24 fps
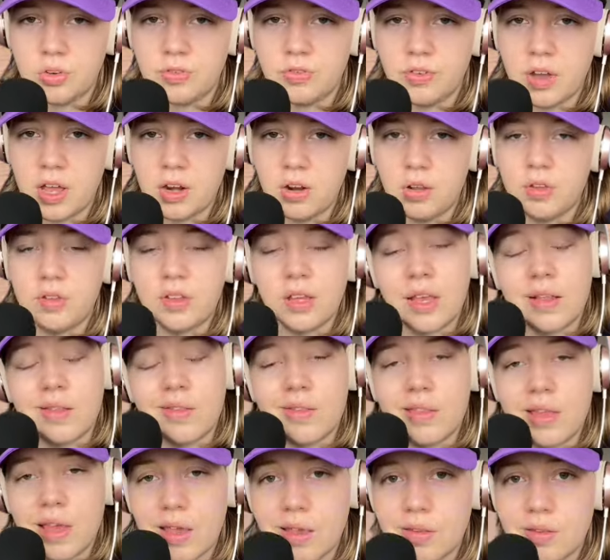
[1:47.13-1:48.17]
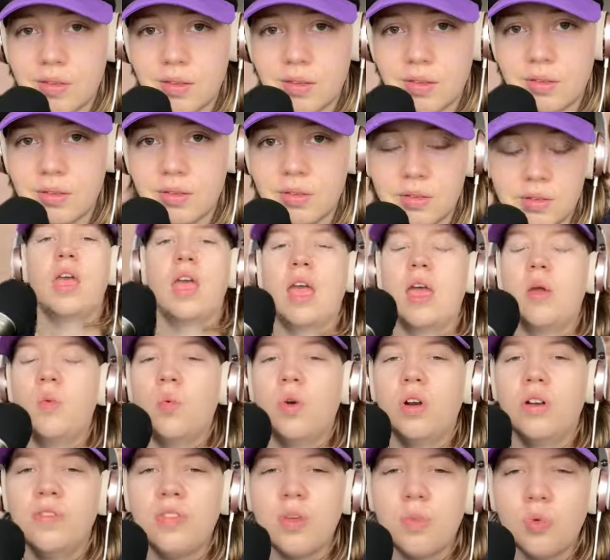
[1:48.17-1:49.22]
finals against the Aces. And
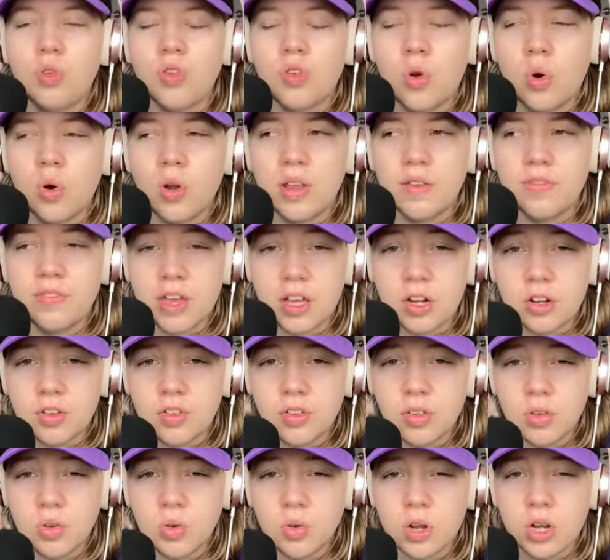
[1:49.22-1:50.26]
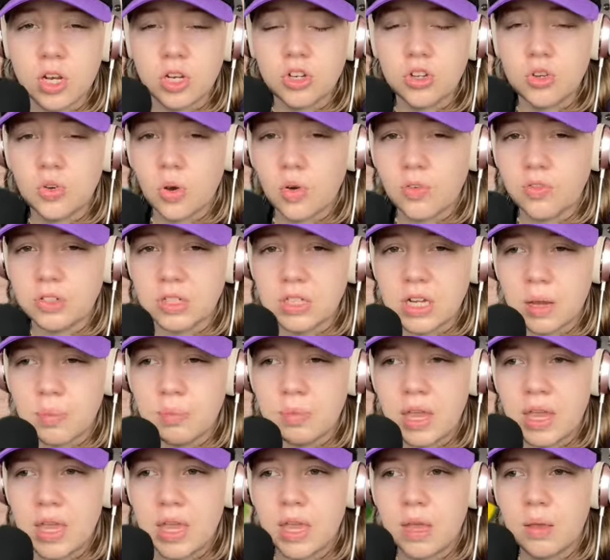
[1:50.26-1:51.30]
one of them was Courtney Vandersloot in a 2-overtime
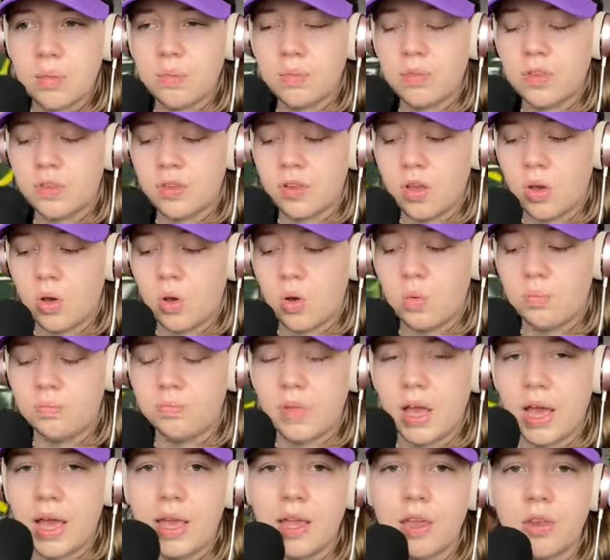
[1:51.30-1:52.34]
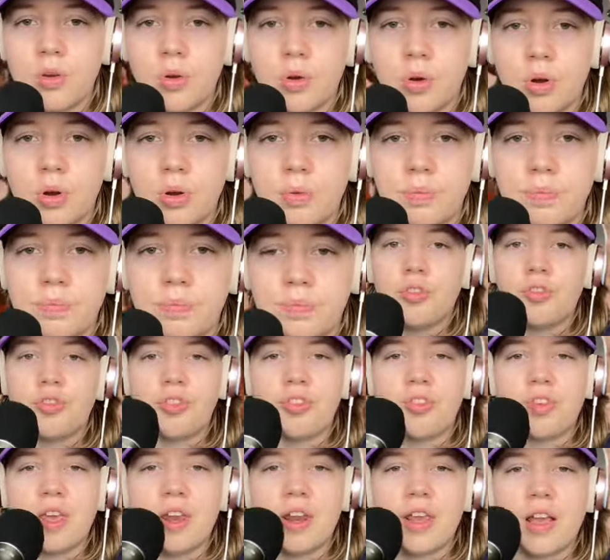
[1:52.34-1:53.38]
game, so I ignore.
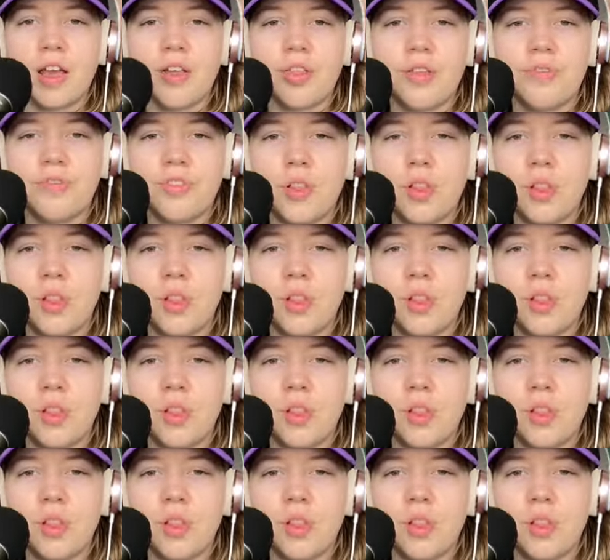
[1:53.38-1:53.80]
Just kidding, I love the